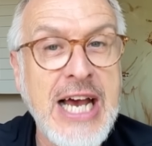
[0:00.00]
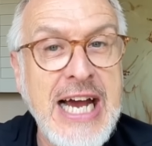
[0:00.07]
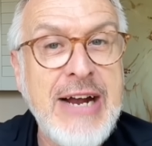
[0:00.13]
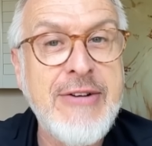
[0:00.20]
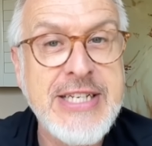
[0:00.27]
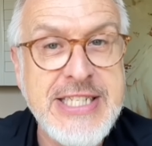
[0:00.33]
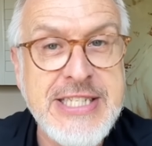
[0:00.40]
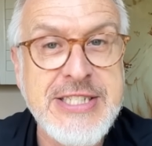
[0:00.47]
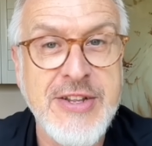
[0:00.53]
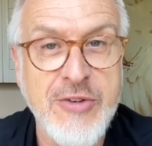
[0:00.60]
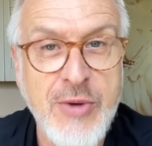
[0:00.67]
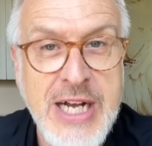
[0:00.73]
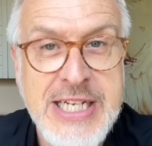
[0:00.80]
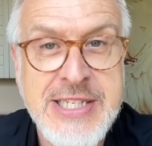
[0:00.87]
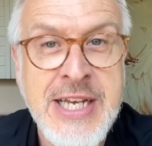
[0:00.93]
Harris into the
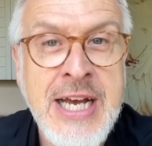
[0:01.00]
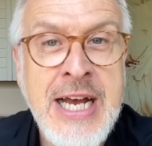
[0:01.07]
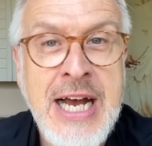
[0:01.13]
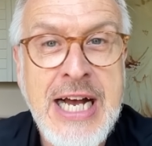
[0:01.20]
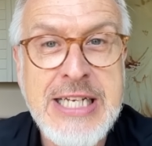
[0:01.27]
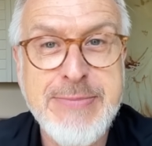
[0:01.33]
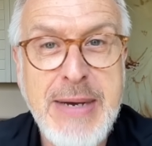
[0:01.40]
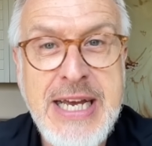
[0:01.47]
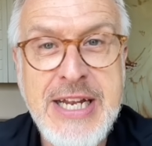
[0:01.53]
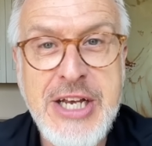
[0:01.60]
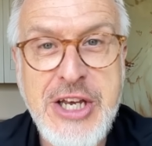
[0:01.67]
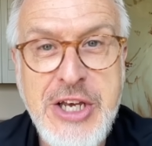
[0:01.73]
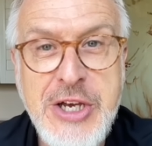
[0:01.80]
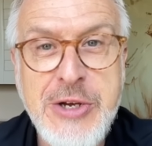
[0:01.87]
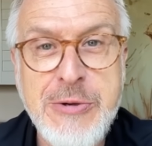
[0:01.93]
race has made a
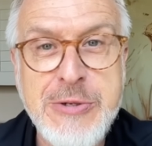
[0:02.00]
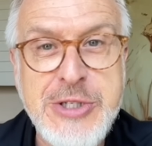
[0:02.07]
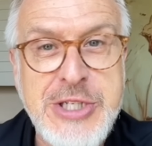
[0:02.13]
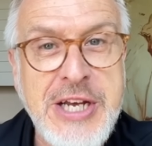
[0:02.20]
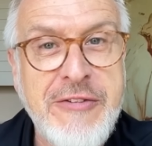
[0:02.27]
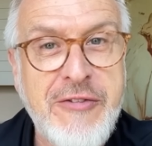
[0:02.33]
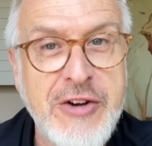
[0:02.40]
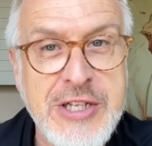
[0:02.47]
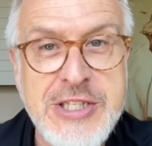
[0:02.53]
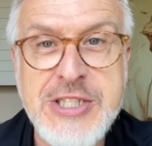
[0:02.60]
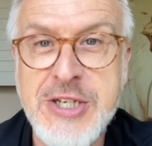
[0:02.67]
huge difference